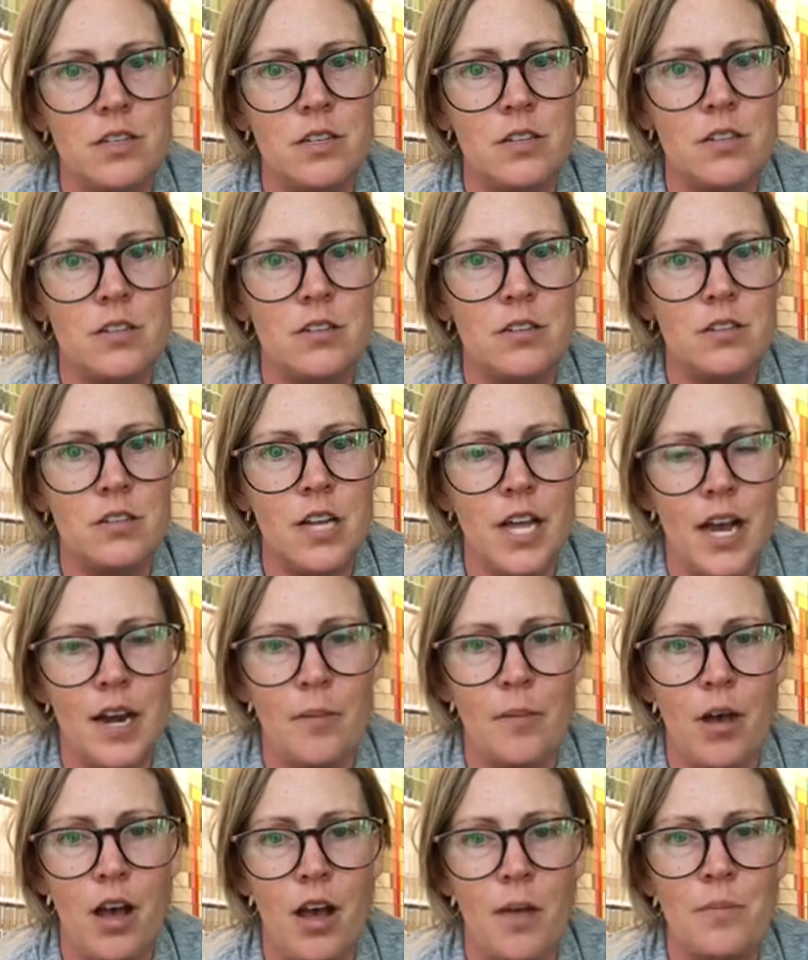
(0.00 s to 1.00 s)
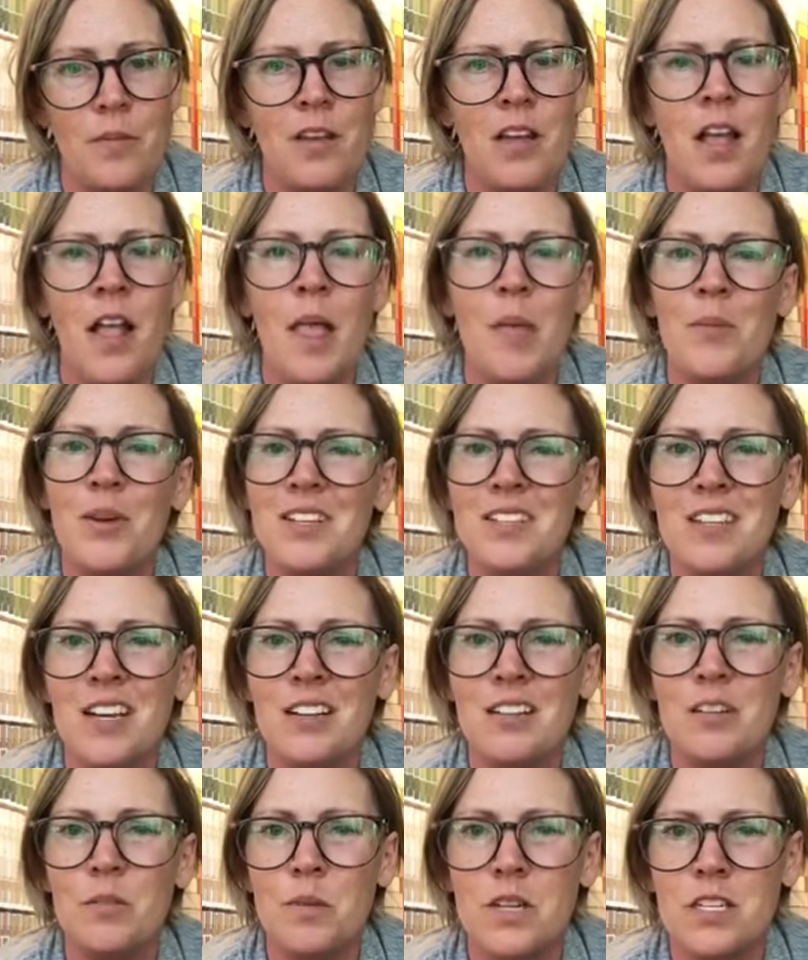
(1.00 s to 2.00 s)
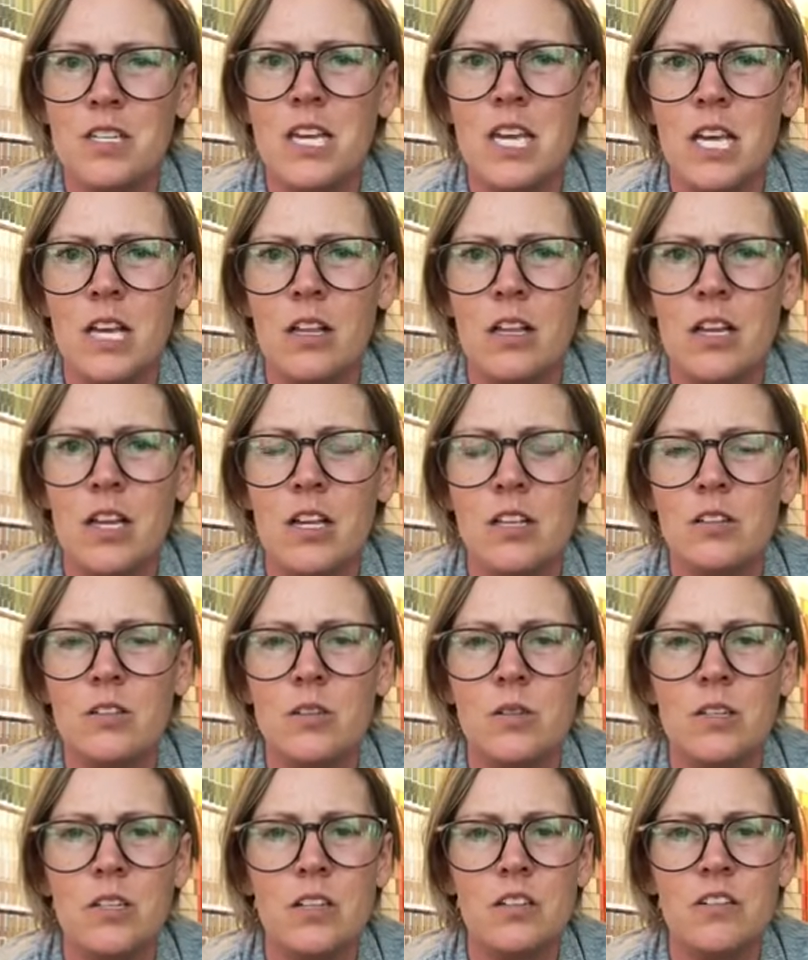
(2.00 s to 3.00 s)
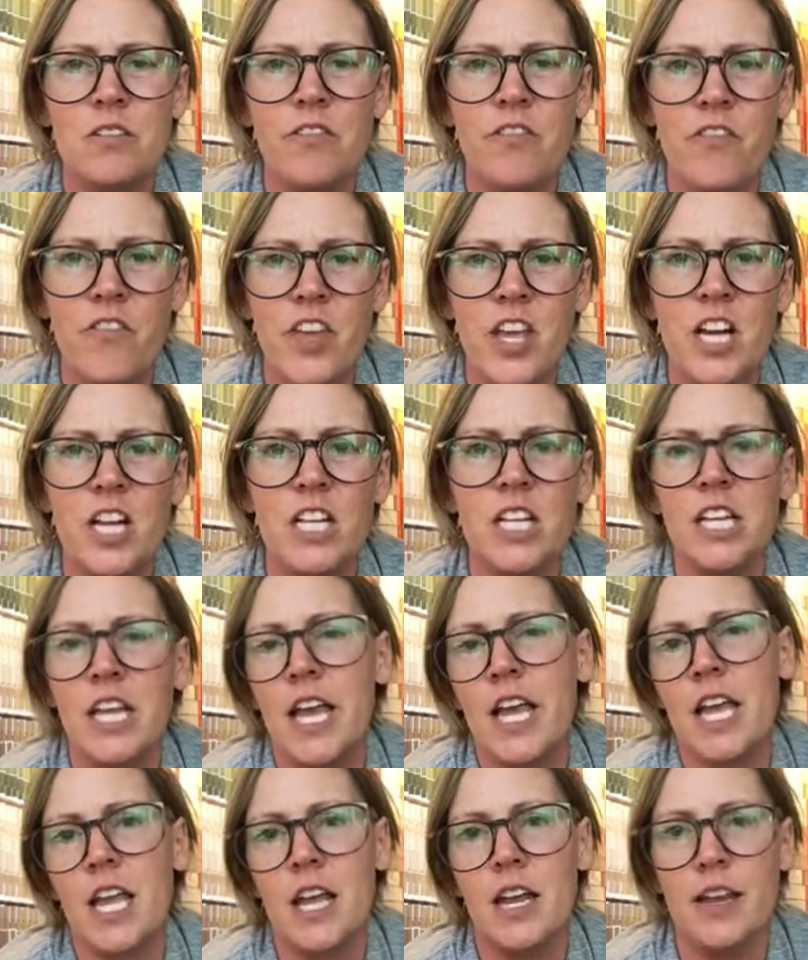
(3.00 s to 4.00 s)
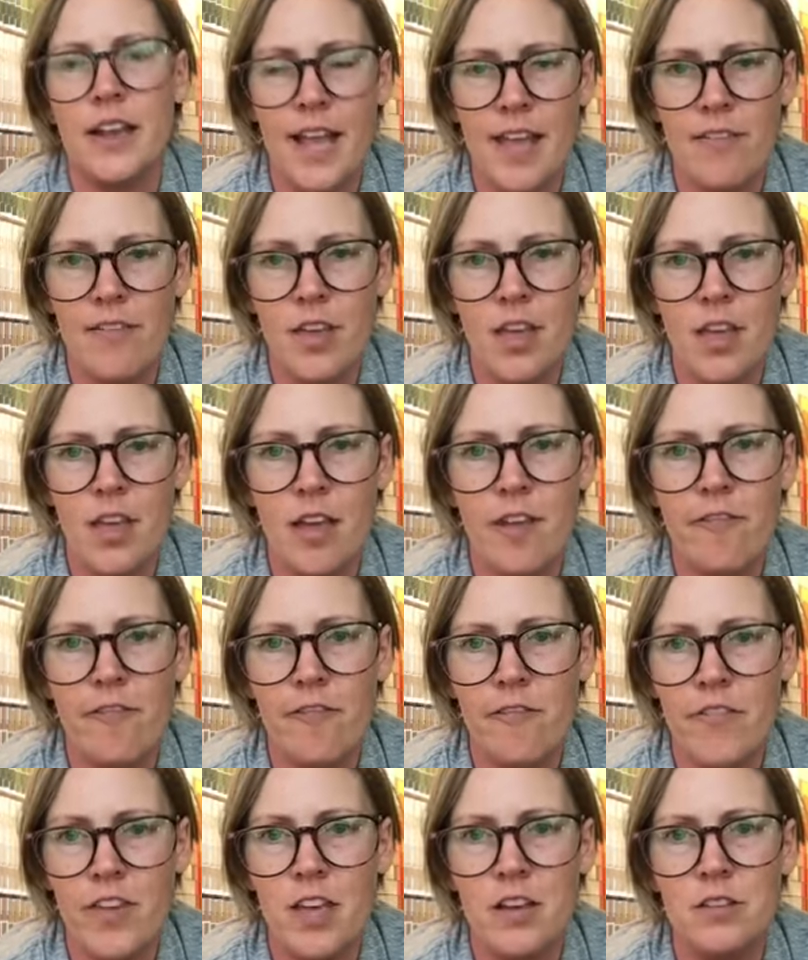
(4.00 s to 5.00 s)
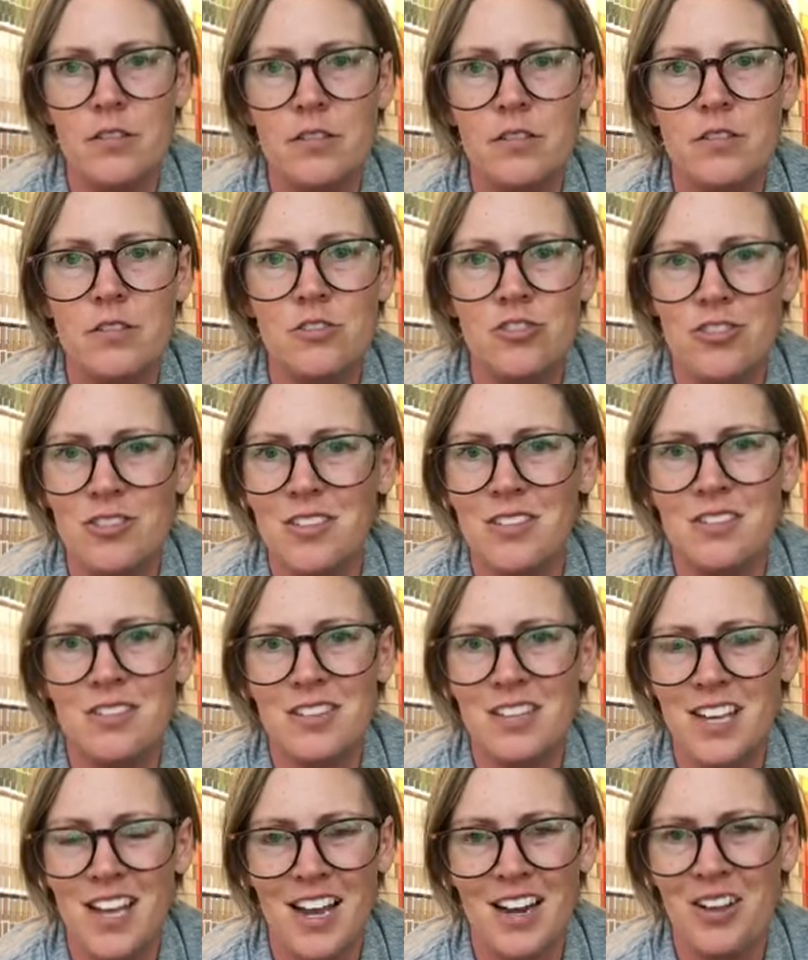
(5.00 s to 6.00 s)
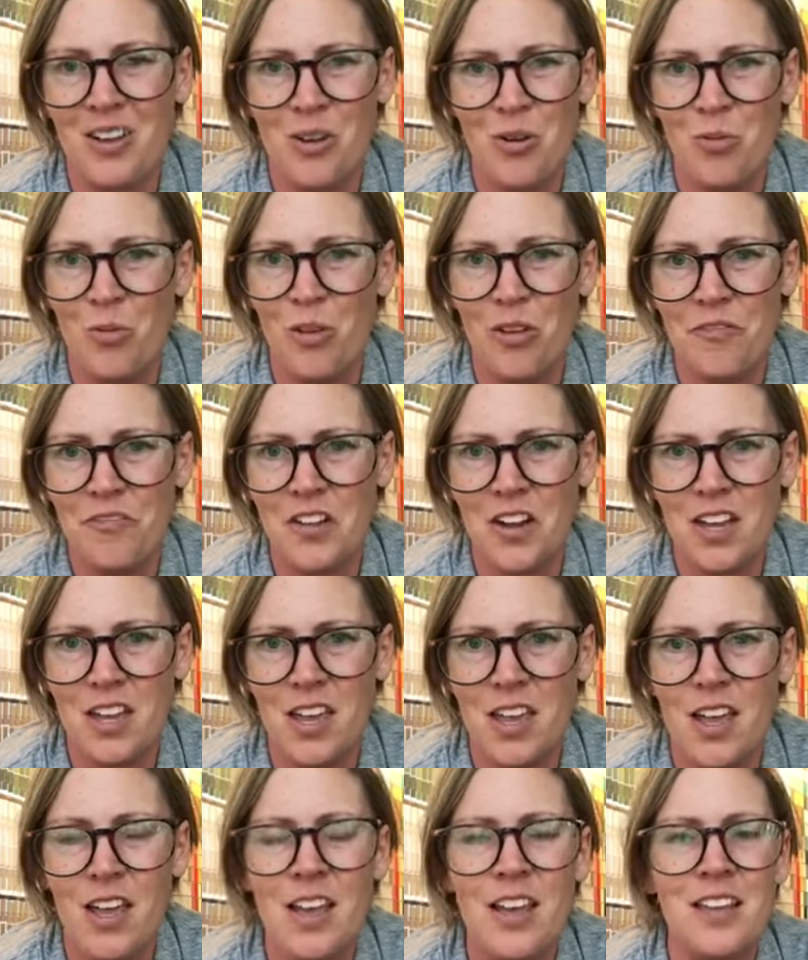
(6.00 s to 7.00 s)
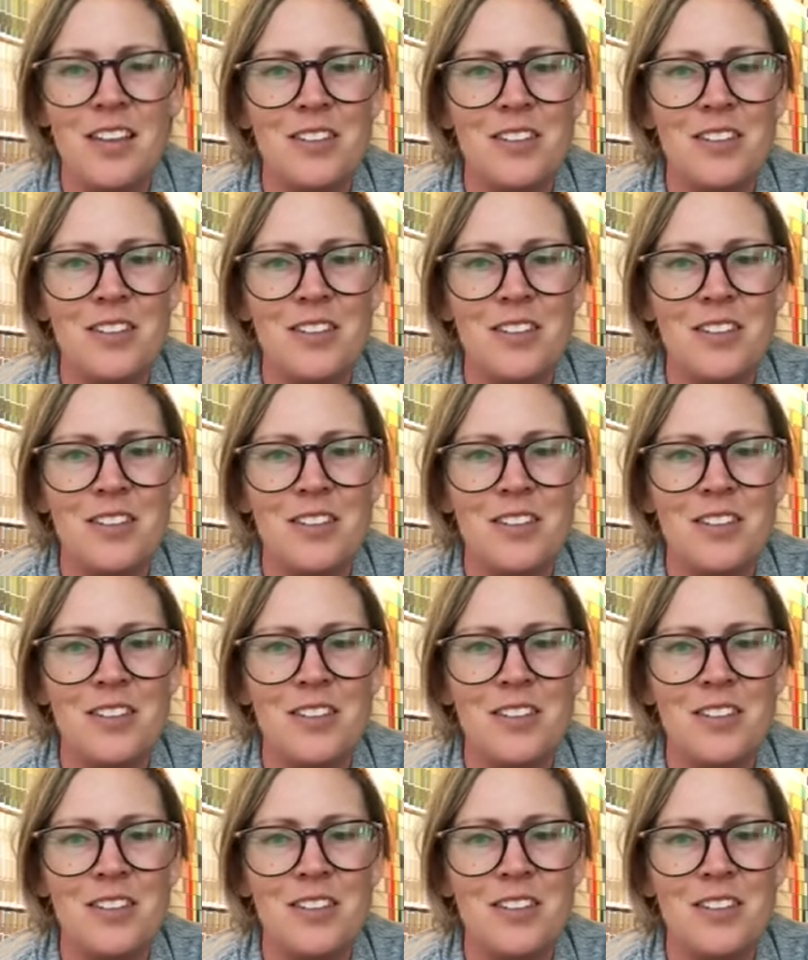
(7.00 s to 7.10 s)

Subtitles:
to kind of pop, but it's got a little bit of teal in it, so it doesn't feel like navy. It feels just kind of cool and funky.